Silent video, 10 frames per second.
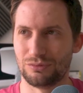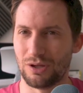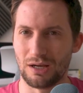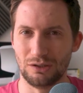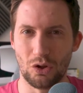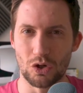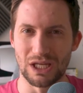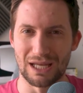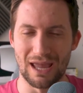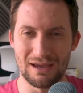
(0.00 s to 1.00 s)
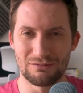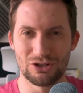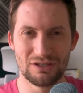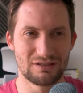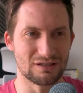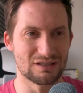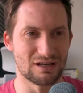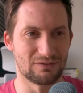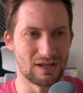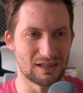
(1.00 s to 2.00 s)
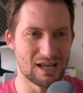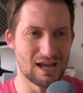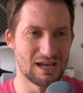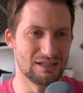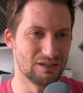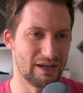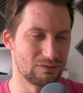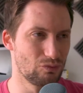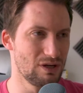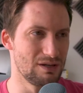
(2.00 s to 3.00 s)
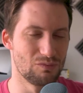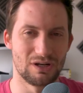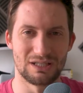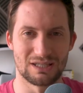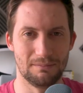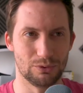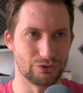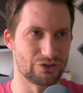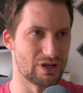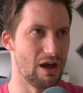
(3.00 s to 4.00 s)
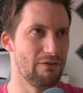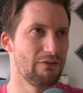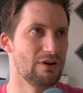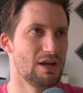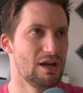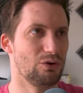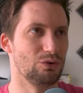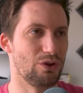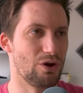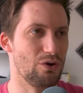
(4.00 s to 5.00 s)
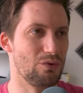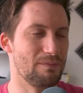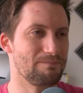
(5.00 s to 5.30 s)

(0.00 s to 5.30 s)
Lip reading: like logging errors and stuff like that, and like really simple stuff, although